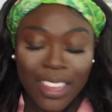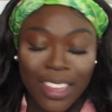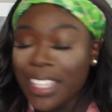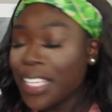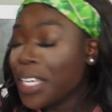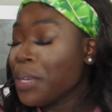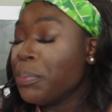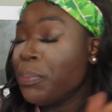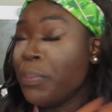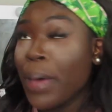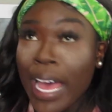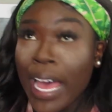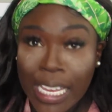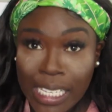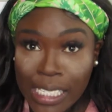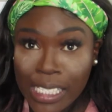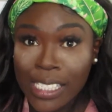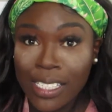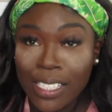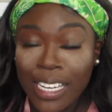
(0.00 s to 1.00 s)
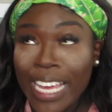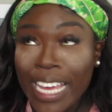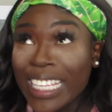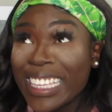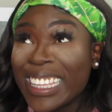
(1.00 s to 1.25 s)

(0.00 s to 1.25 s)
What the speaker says: the best